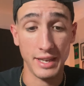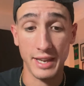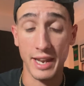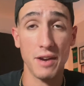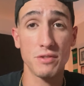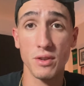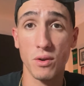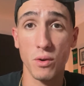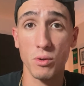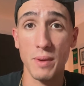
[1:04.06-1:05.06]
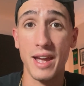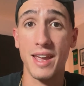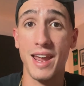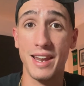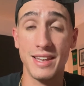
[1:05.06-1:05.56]
get after the quarterback,
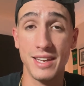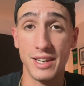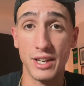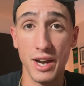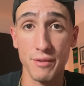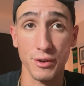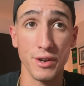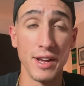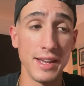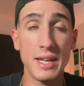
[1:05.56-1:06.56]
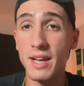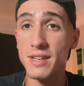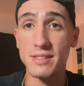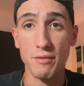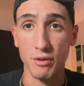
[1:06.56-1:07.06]
and he can cover. He
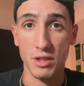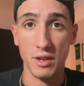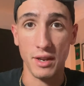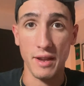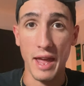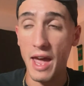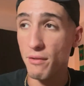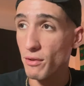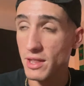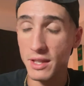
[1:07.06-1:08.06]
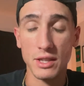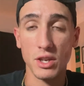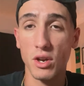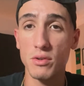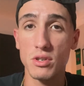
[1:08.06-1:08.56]
does everything. Everything that the
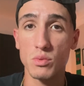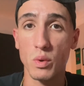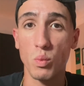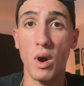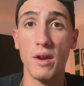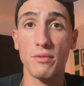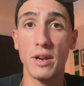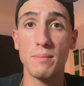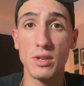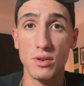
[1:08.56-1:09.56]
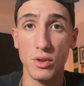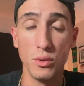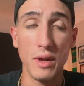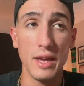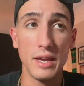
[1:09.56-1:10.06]
coaches would want for him to
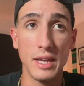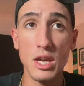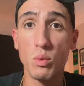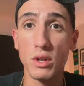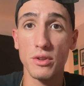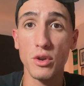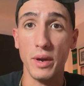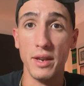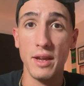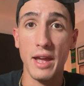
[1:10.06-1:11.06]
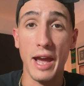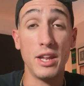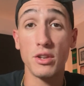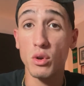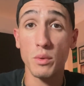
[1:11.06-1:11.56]
do, he will do it. And
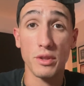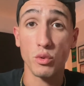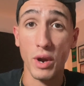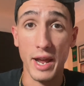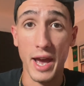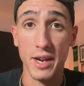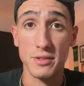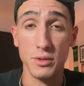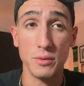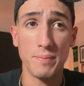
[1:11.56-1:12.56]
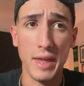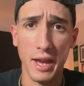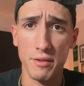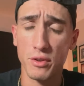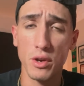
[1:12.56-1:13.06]
he'll do it with a great attitude.
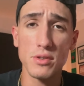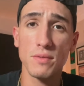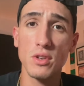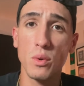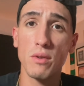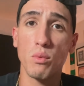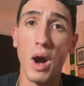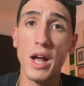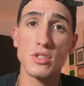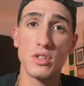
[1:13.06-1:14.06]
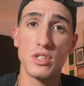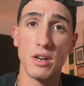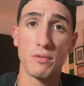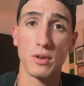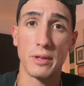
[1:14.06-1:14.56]
And for those of you who have watched the
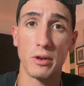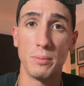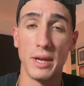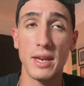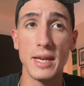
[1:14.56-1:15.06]
channel for a little bit,